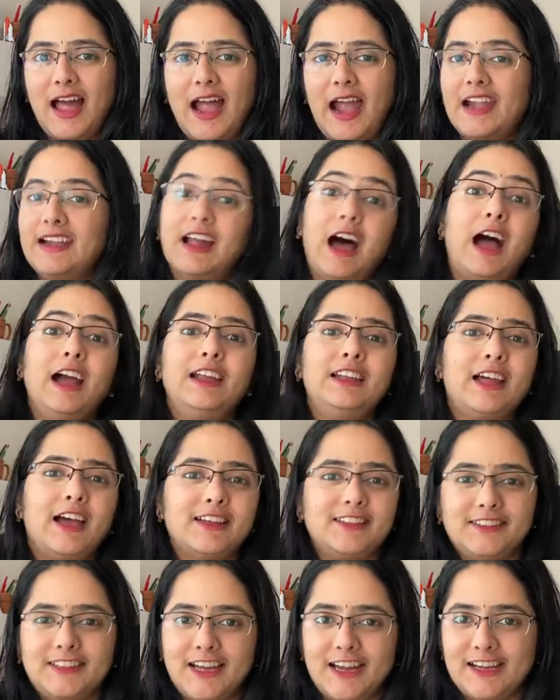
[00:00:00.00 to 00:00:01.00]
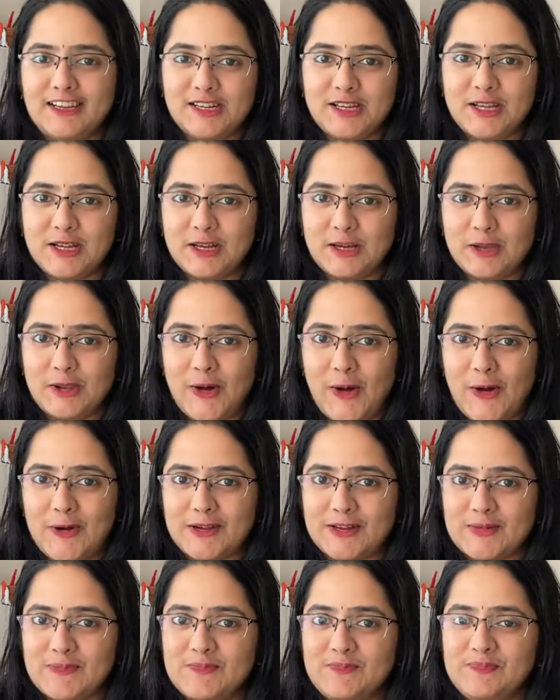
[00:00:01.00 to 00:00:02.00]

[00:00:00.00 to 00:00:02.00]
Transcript: and I like the ending a lot.